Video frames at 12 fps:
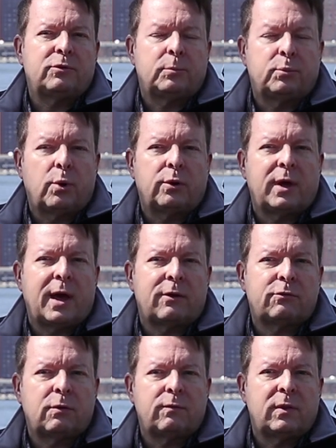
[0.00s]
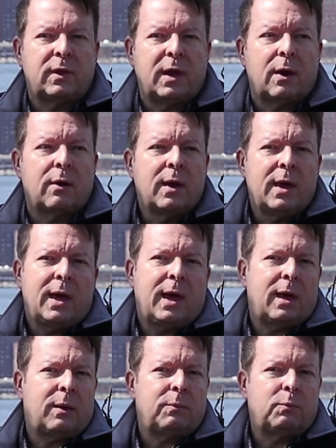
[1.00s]
to broadcast over the air.
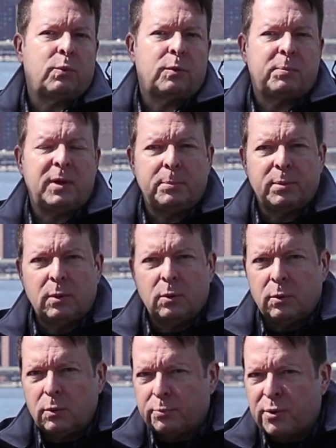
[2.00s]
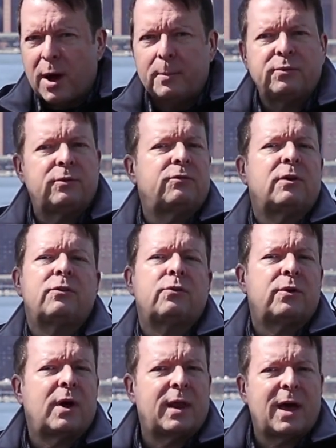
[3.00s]
And with people problems and such,
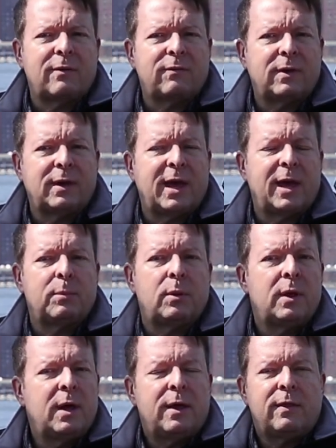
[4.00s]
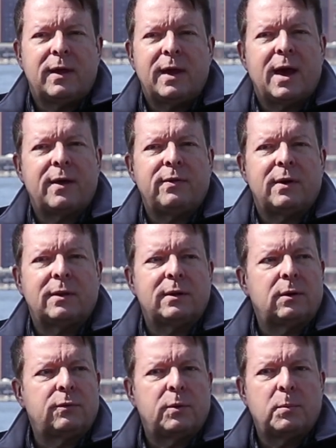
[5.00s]
or not having cable, they had their
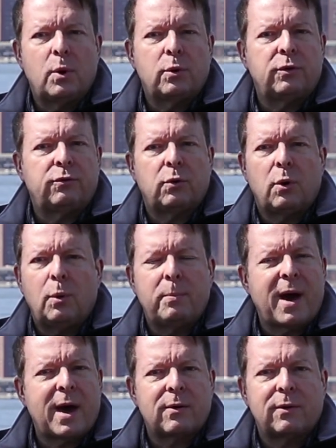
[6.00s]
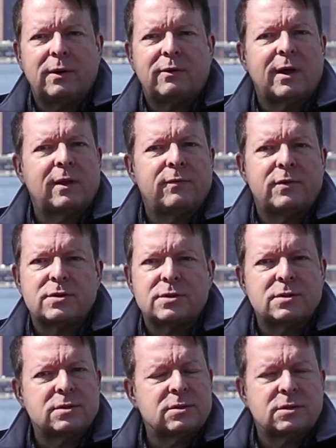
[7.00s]
little remote control battery
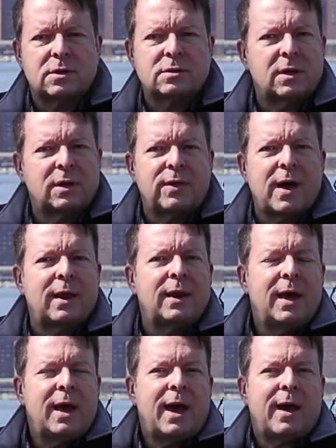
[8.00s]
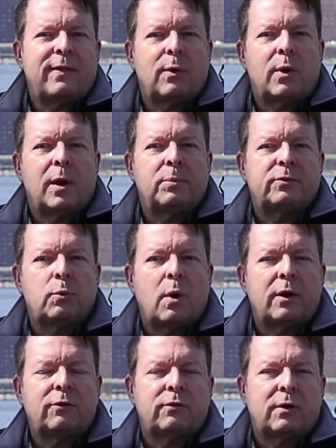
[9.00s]
televisions and such like that, and they were able to
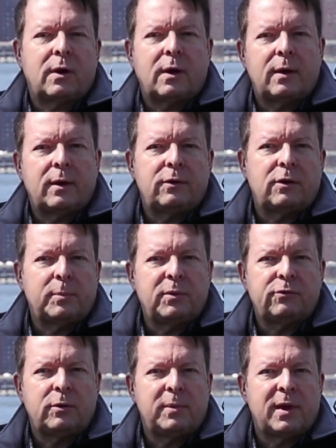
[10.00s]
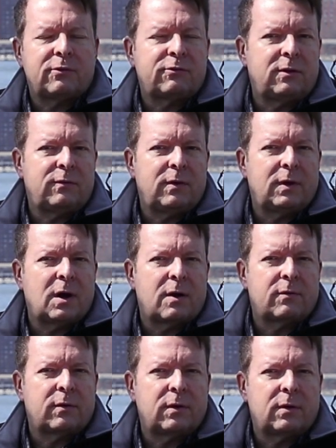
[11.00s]
watch WCBS-TV
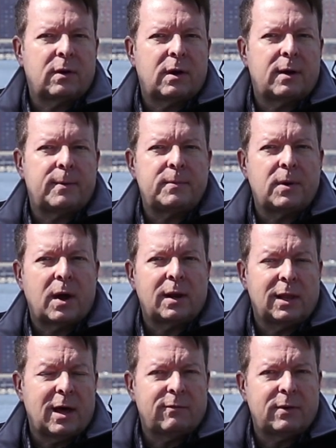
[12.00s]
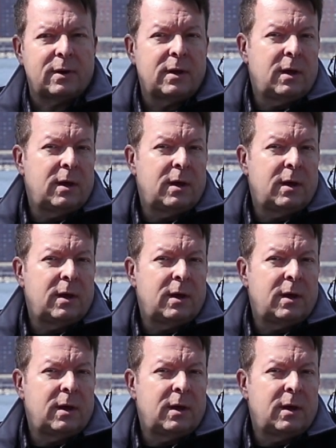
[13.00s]
cover 9/11